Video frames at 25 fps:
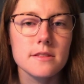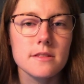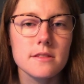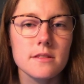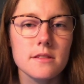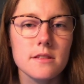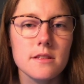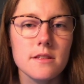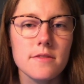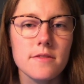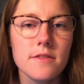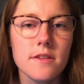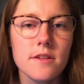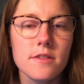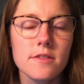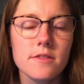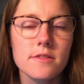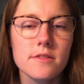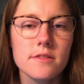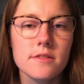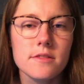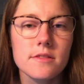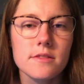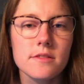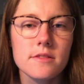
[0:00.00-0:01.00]
If
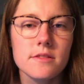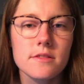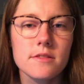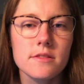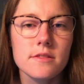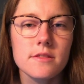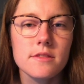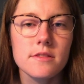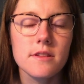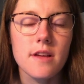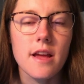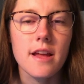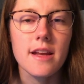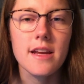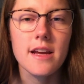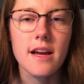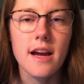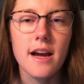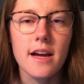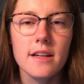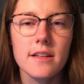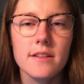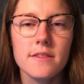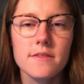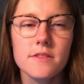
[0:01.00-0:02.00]
there's any
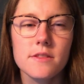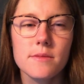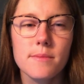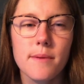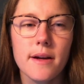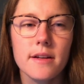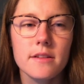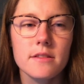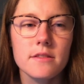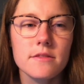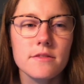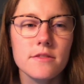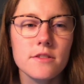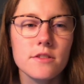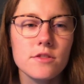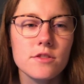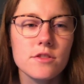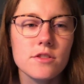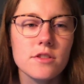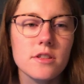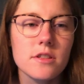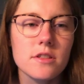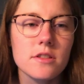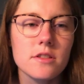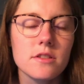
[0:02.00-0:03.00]
kind of spinal
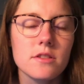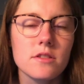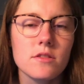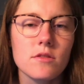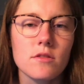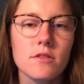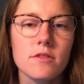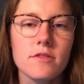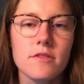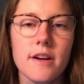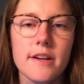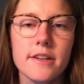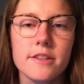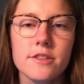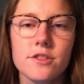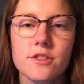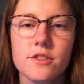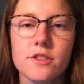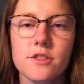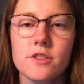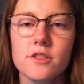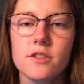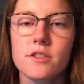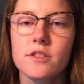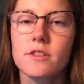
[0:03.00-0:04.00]
fusion or
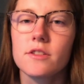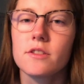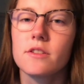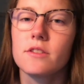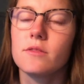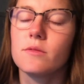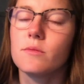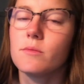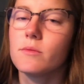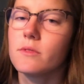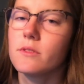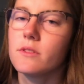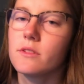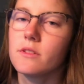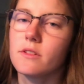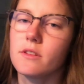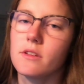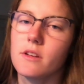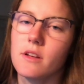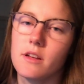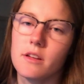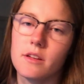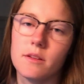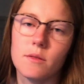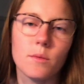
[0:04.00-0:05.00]
fracture,
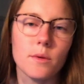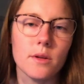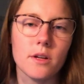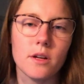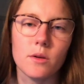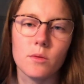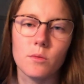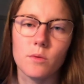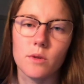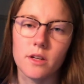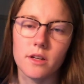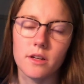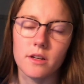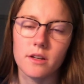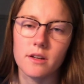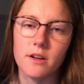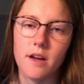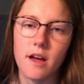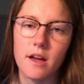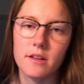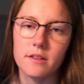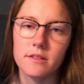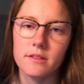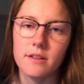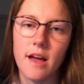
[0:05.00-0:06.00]
we don't want to
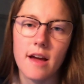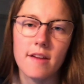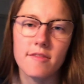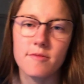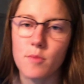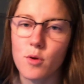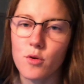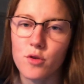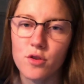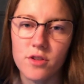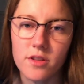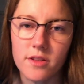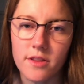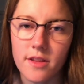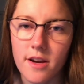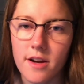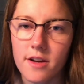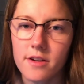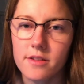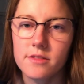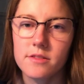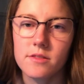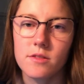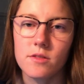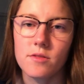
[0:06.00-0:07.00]
have motion
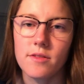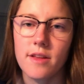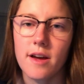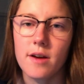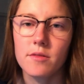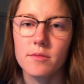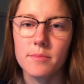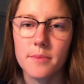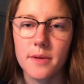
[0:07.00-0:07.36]
there, so that would be